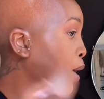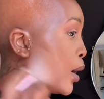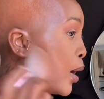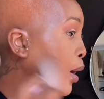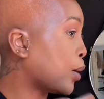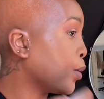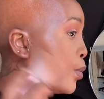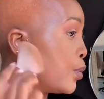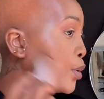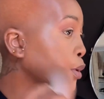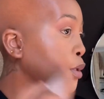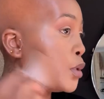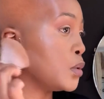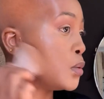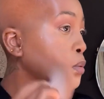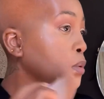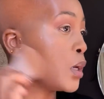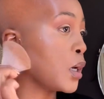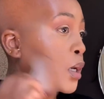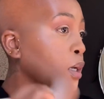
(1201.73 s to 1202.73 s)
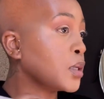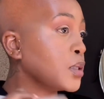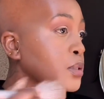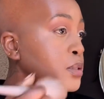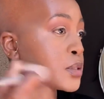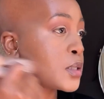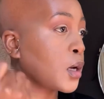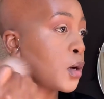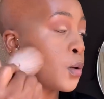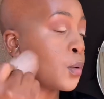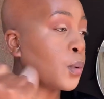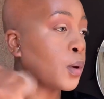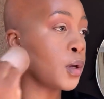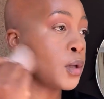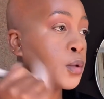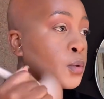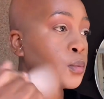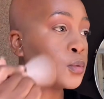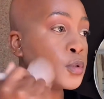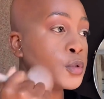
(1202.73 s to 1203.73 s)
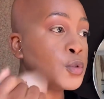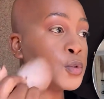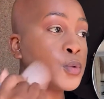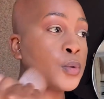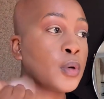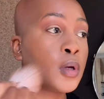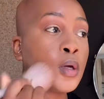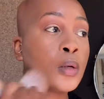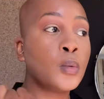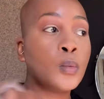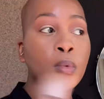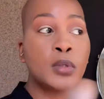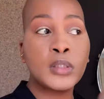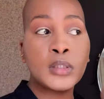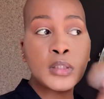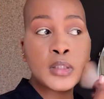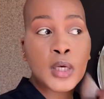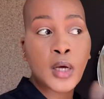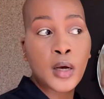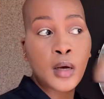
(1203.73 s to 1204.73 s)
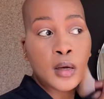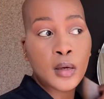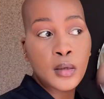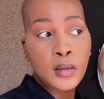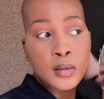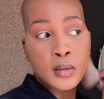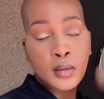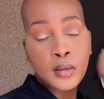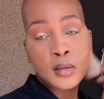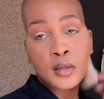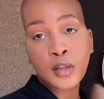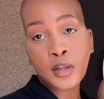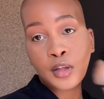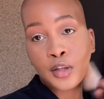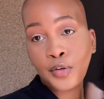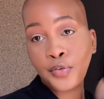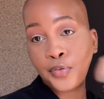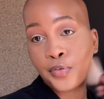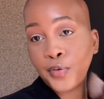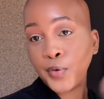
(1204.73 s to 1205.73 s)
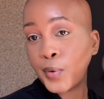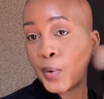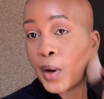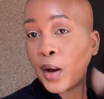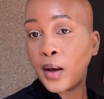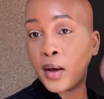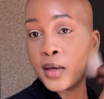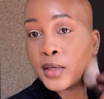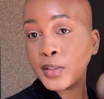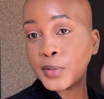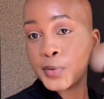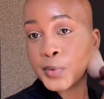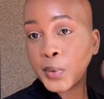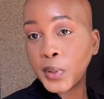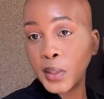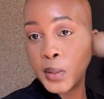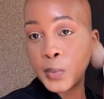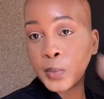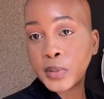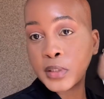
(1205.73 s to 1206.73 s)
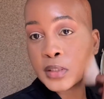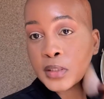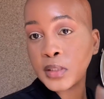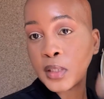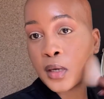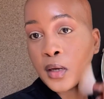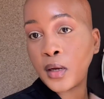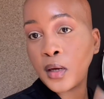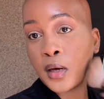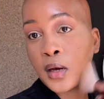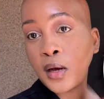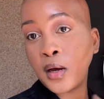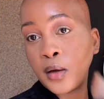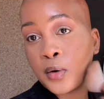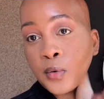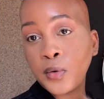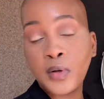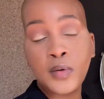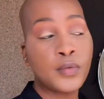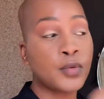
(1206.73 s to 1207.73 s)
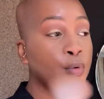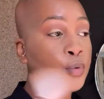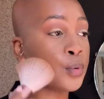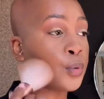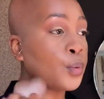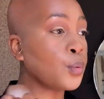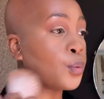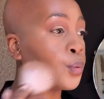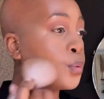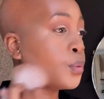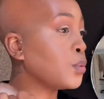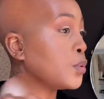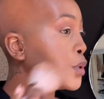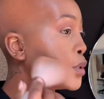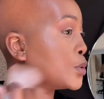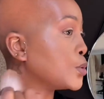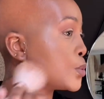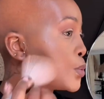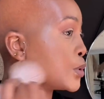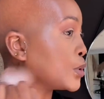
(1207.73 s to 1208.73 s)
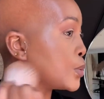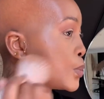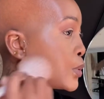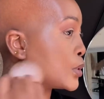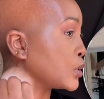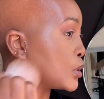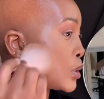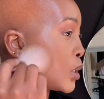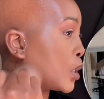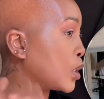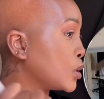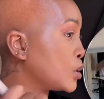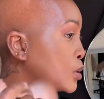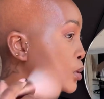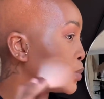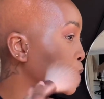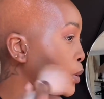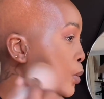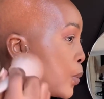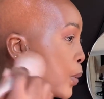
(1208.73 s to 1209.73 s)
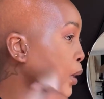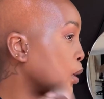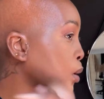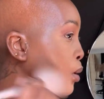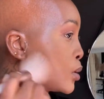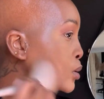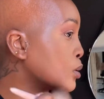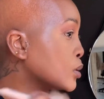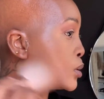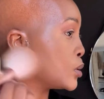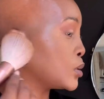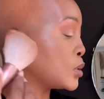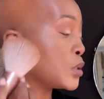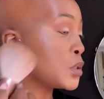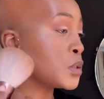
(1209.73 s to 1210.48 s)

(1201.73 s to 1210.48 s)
How are you guys? How are you enjoying winter? If you are enjoying winter, I don't even know who enjoys winter, to be quite honest.